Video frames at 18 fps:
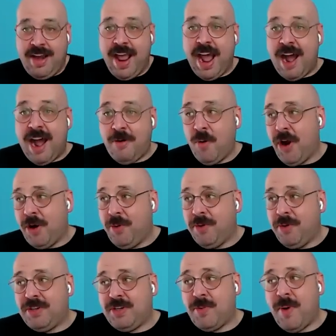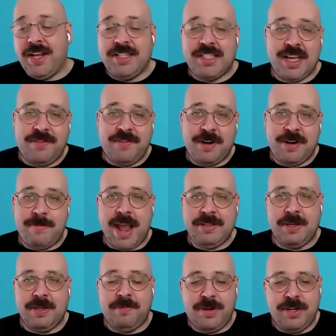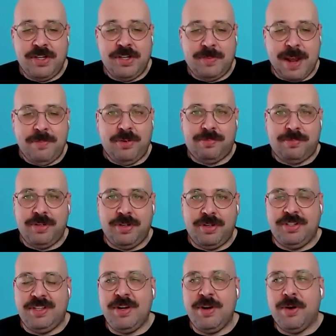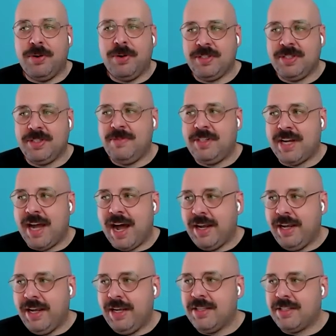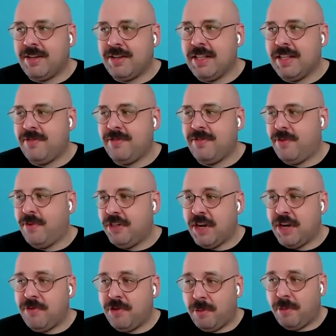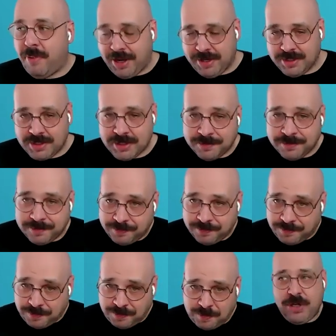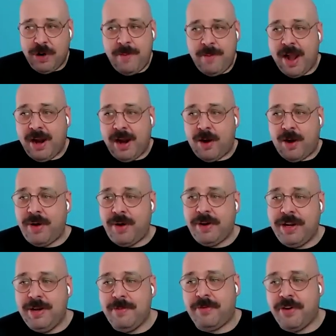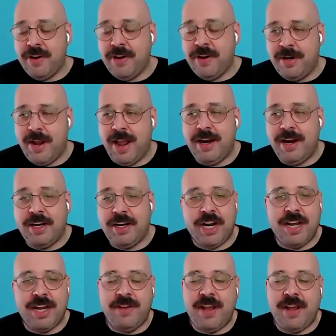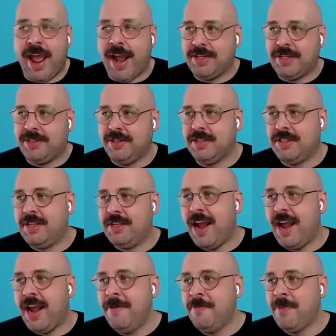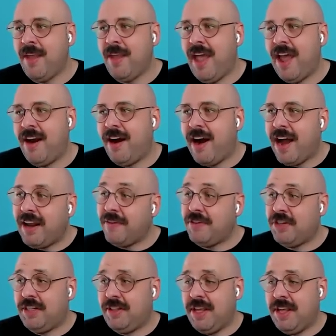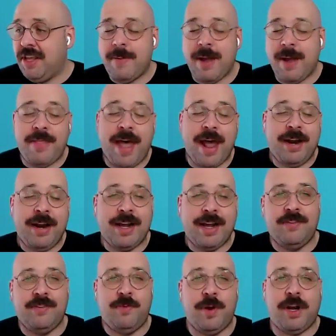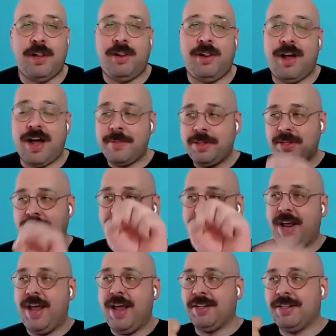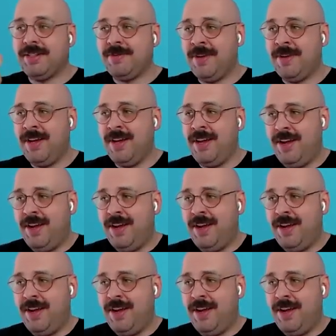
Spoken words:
Now I work with 27 amazing people producing awesome data insights for general practice. We're talking about quality improvement and achieving excellence today. And I love thinking about that as if we're climbing the stairs.